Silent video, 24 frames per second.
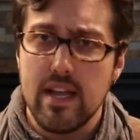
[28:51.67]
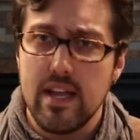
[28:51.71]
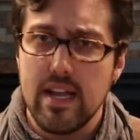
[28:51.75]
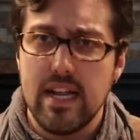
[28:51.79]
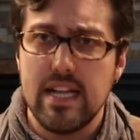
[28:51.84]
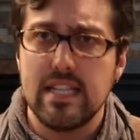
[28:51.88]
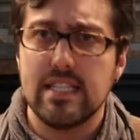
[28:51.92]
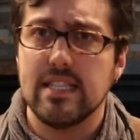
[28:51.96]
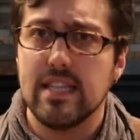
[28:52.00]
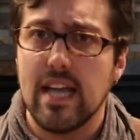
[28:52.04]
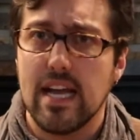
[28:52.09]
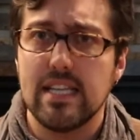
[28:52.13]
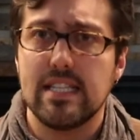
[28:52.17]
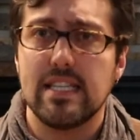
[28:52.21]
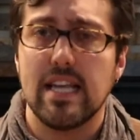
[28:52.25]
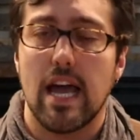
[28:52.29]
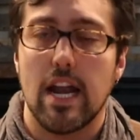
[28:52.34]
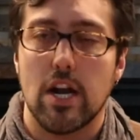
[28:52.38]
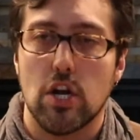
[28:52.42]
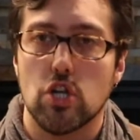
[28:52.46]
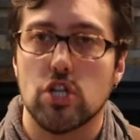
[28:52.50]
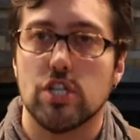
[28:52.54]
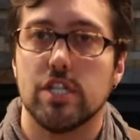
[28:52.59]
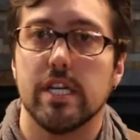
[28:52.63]
It's nice
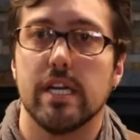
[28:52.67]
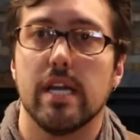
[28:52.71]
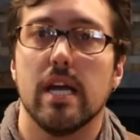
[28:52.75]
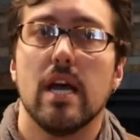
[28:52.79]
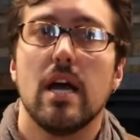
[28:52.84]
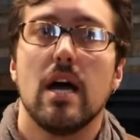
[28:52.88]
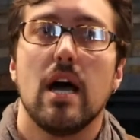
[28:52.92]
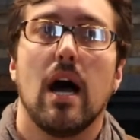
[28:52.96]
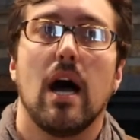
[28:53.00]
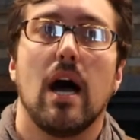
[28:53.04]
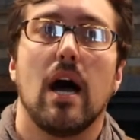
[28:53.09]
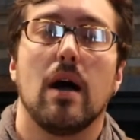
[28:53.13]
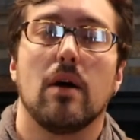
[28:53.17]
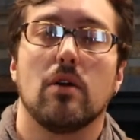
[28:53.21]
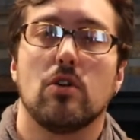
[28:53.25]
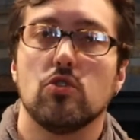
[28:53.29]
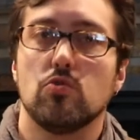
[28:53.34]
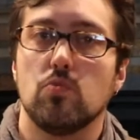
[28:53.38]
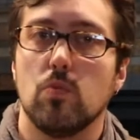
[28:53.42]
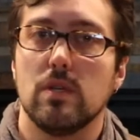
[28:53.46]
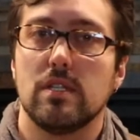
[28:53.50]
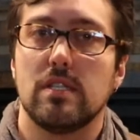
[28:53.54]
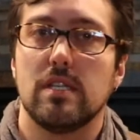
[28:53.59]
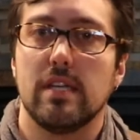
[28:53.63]
energy,
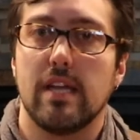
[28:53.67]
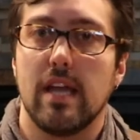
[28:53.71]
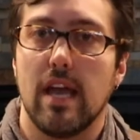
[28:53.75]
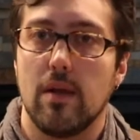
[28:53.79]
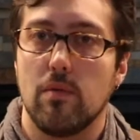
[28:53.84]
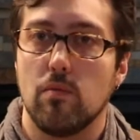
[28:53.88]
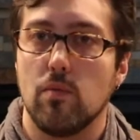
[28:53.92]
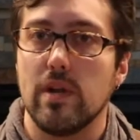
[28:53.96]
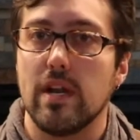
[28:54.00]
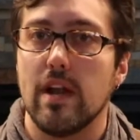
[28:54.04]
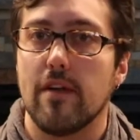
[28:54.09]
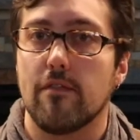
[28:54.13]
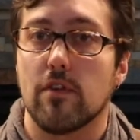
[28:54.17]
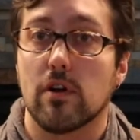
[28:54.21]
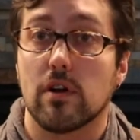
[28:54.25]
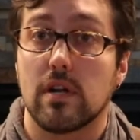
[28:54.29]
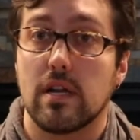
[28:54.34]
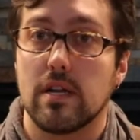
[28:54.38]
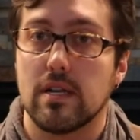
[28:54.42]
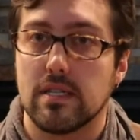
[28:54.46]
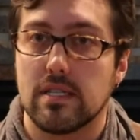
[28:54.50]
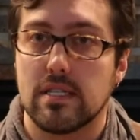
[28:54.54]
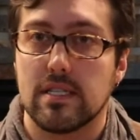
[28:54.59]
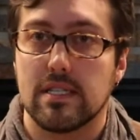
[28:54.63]
because once again, we never
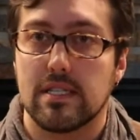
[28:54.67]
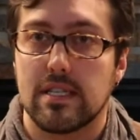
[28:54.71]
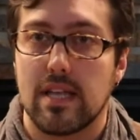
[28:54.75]
can.